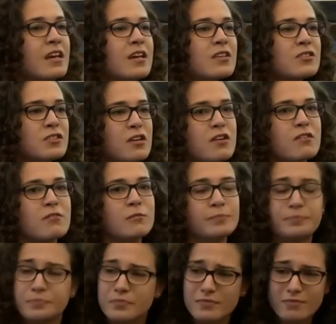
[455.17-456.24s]
So
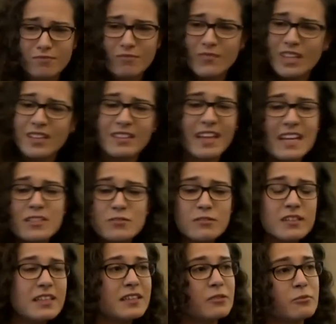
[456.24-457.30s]
that's
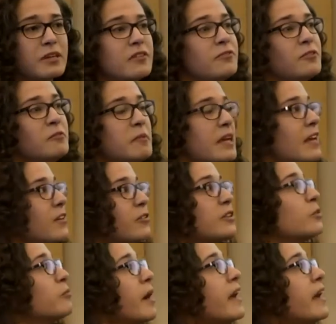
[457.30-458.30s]
really the way for me, or the way